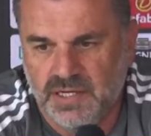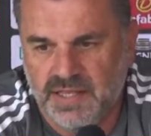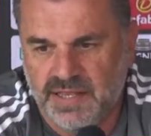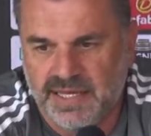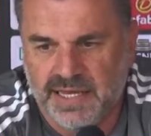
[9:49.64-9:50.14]

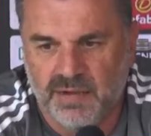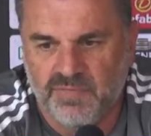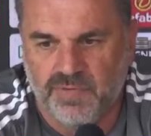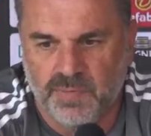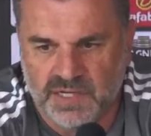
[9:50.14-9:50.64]
they come
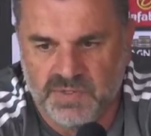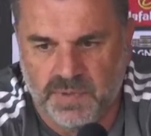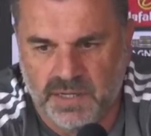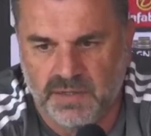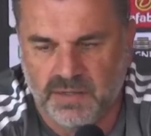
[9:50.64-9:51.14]
from us
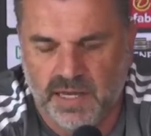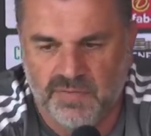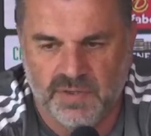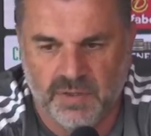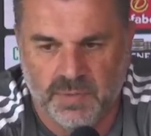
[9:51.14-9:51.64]

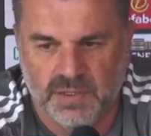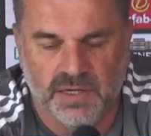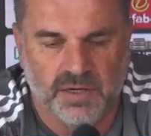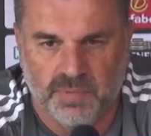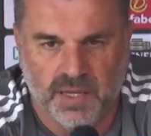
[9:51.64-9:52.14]
having the
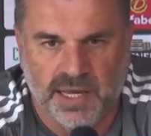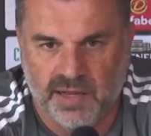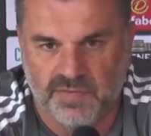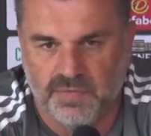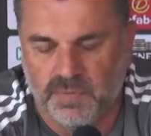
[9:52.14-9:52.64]
ability to play
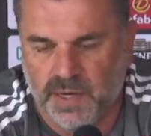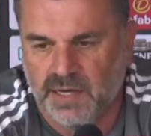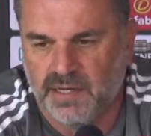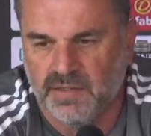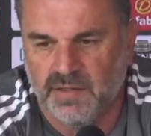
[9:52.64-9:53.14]
out from the
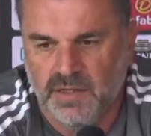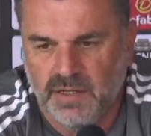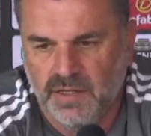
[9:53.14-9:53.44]
back and